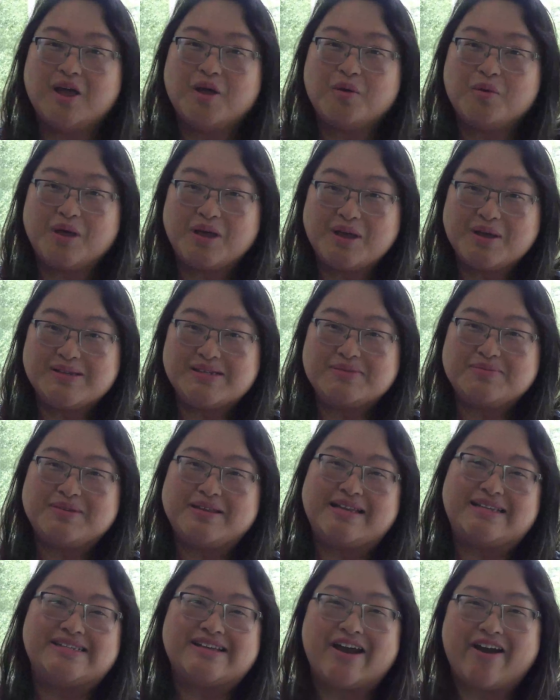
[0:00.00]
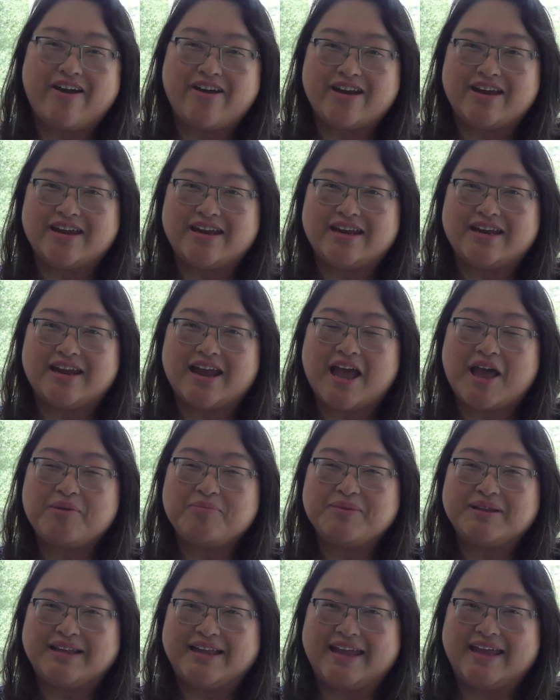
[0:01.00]
Welcome to Mallia's Garden.
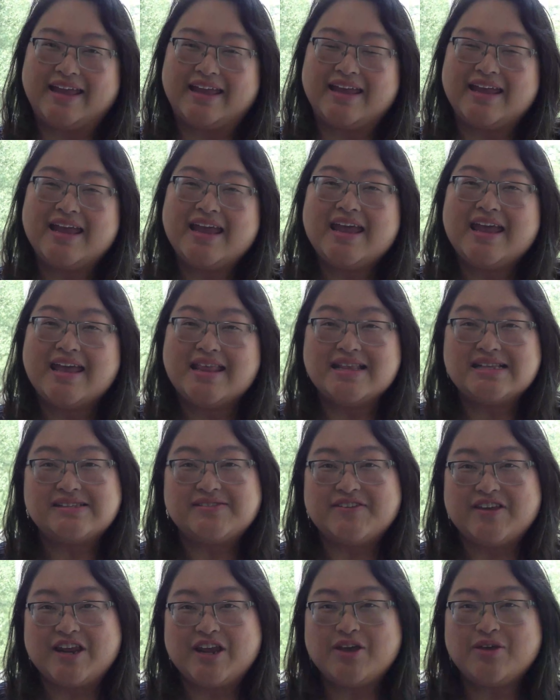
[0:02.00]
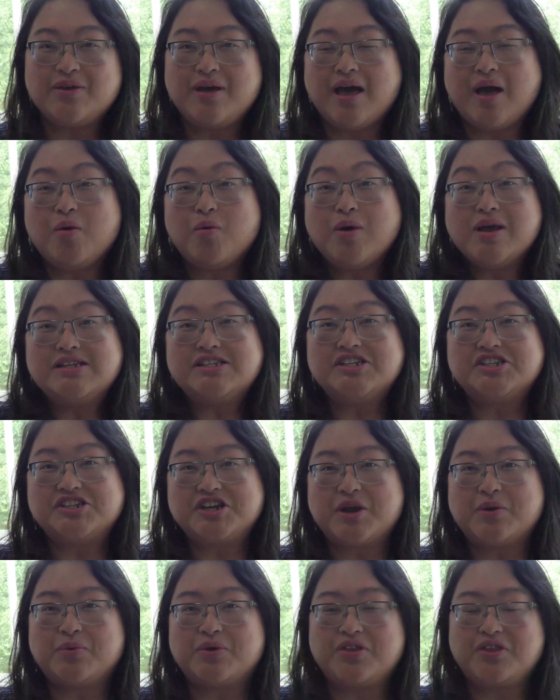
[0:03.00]
I'm Mallia. In this video, I want to
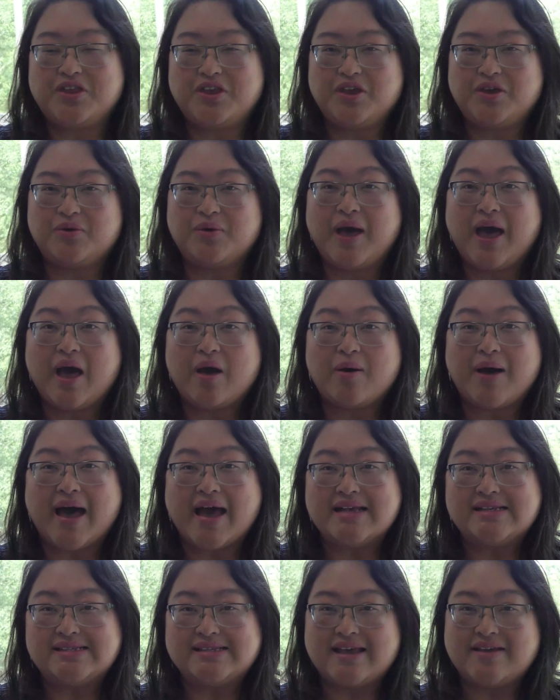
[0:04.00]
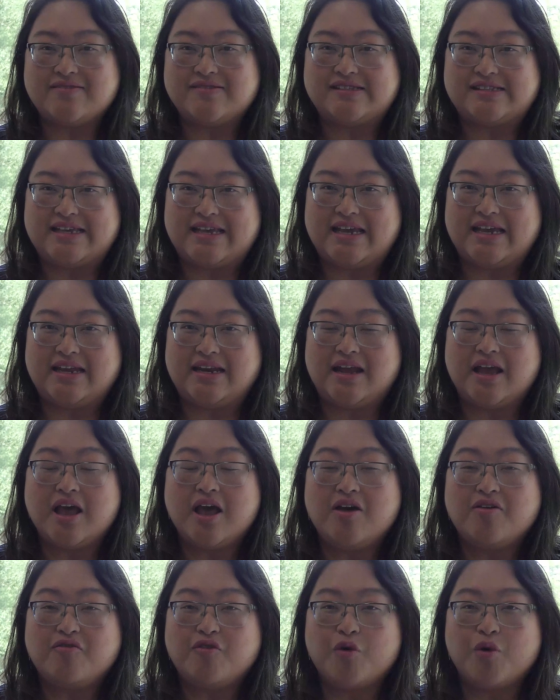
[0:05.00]
share with you how I save seed
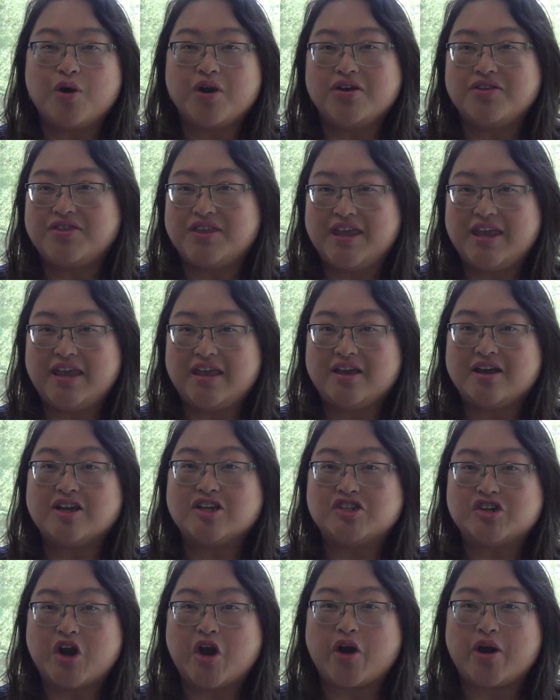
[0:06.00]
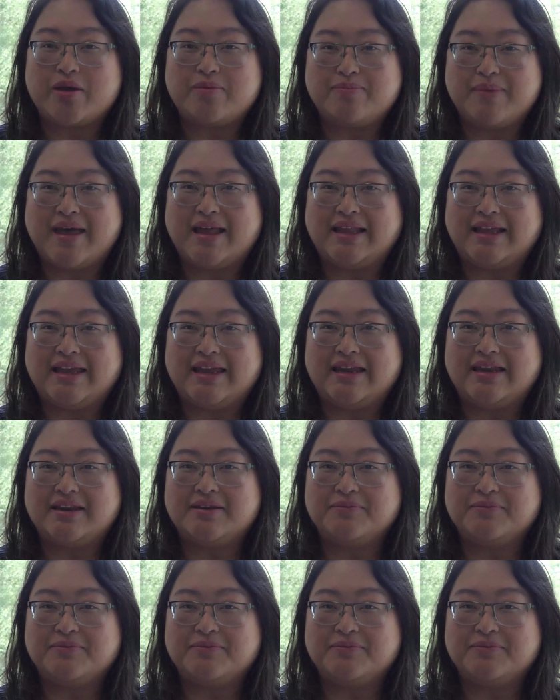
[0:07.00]
for the Kajari melon.